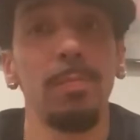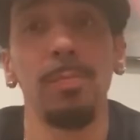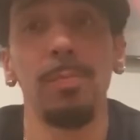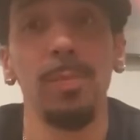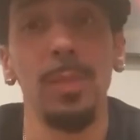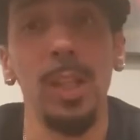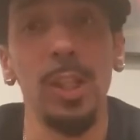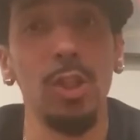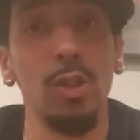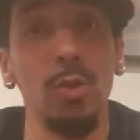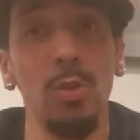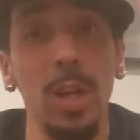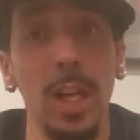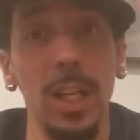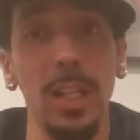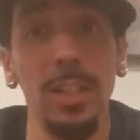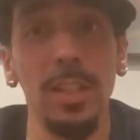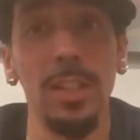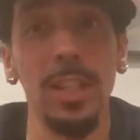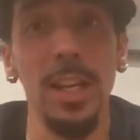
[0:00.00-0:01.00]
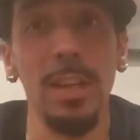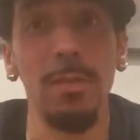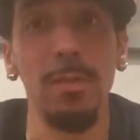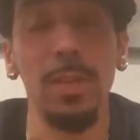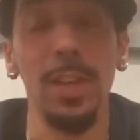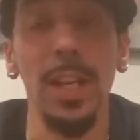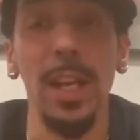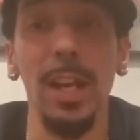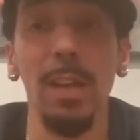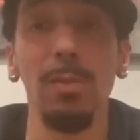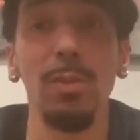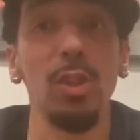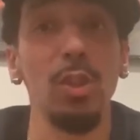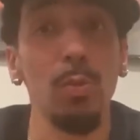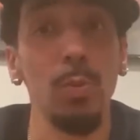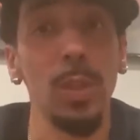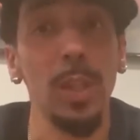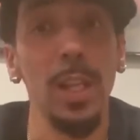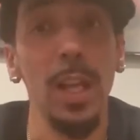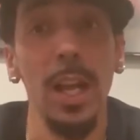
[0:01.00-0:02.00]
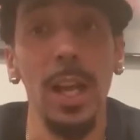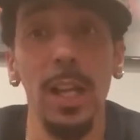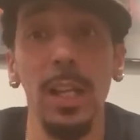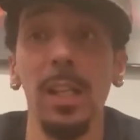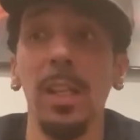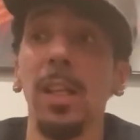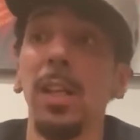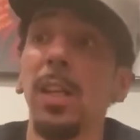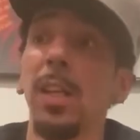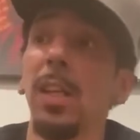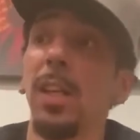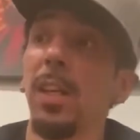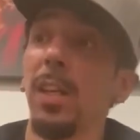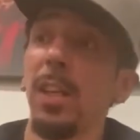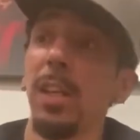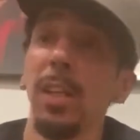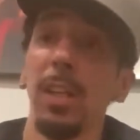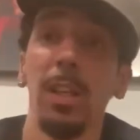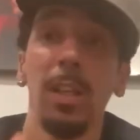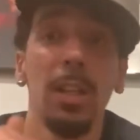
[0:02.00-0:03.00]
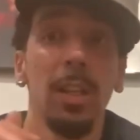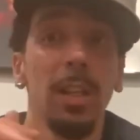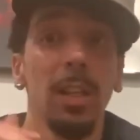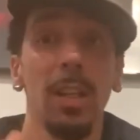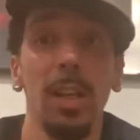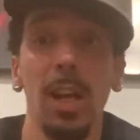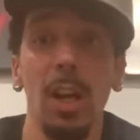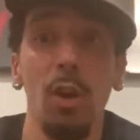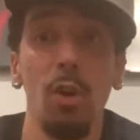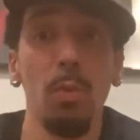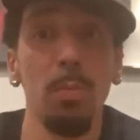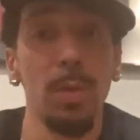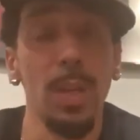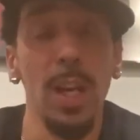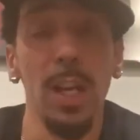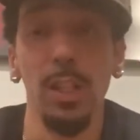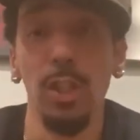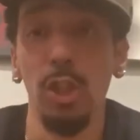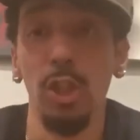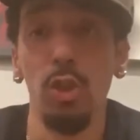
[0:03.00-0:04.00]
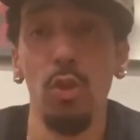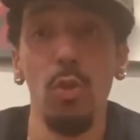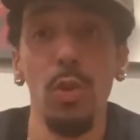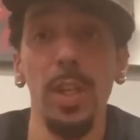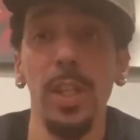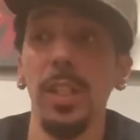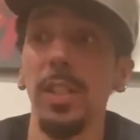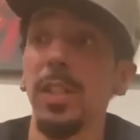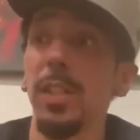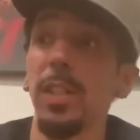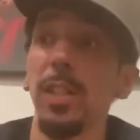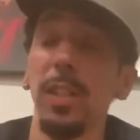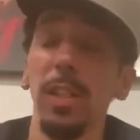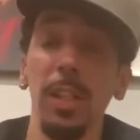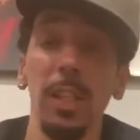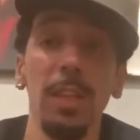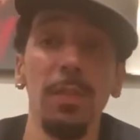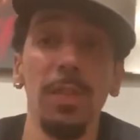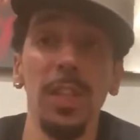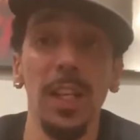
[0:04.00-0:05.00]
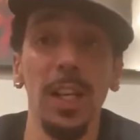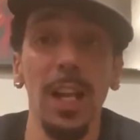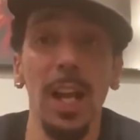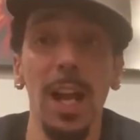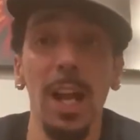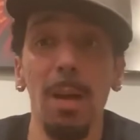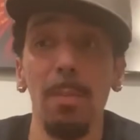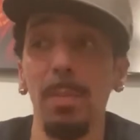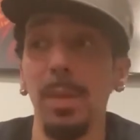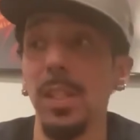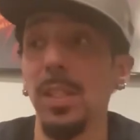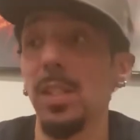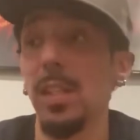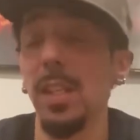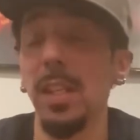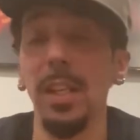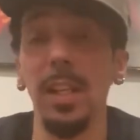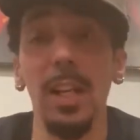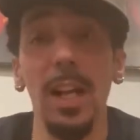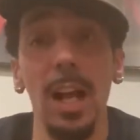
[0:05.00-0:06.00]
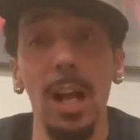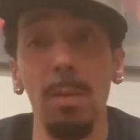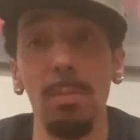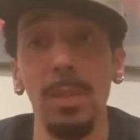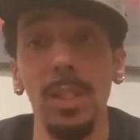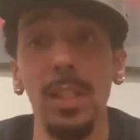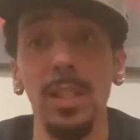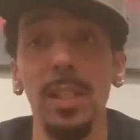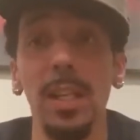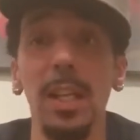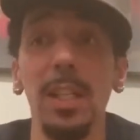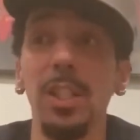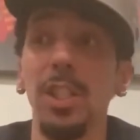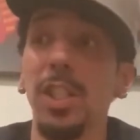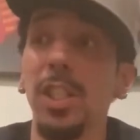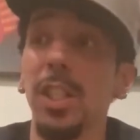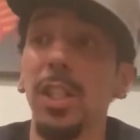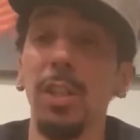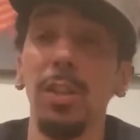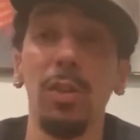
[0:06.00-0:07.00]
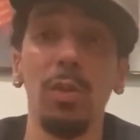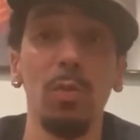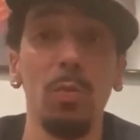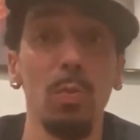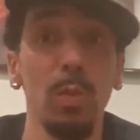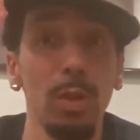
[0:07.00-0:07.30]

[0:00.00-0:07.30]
that's all I can say for now. So with that, I hope y'all enjoy this. Leave your comments in the comments section when